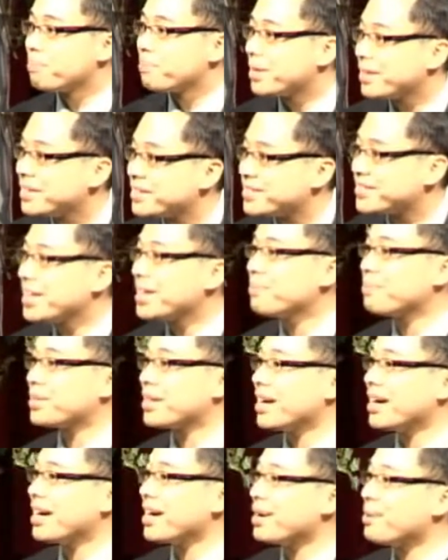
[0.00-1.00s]
But at the same
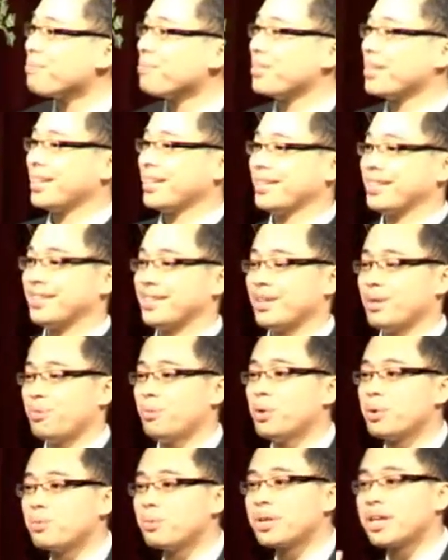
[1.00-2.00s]
time,
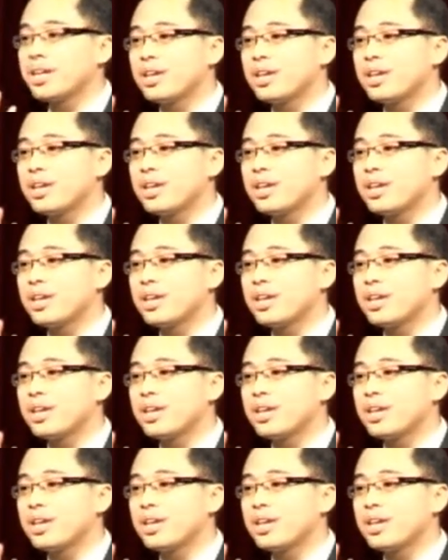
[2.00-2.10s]
when we